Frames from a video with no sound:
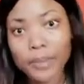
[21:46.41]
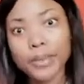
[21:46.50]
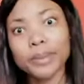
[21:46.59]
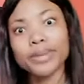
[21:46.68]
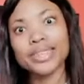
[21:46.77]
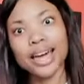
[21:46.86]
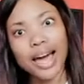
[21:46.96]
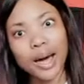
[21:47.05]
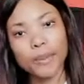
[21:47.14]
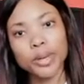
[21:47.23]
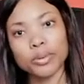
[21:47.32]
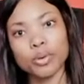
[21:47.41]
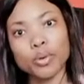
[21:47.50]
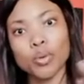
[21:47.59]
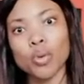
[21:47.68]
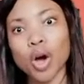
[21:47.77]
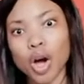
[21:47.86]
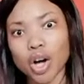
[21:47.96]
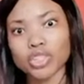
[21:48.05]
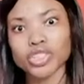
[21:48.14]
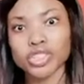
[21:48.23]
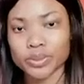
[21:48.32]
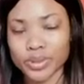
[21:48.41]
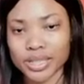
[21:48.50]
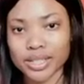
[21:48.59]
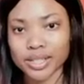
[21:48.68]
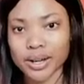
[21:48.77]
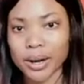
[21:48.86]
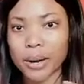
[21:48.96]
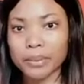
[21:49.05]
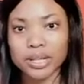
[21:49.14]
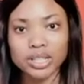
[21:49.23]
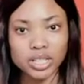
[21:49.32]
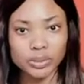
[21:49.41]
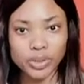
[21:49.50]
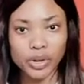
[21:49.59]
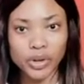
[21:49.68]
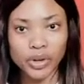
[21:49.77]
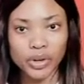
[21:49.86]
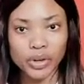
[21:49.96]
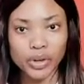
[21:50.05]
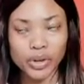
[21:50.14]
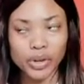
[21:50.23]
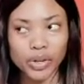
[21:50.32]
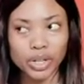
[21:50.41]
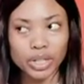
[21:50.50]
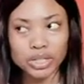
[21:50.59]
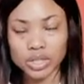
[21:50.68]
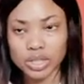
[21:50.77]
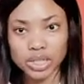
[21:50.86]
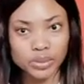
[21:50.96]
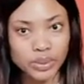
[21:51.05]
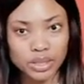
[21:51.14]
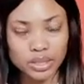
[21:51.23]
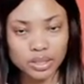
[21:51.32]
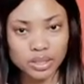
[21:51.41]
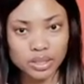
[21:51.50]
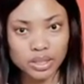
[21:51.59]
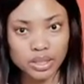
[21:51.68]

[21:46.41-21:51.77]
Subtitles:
Maybe there are people who are judgmental, but she, me, her is not judgmental.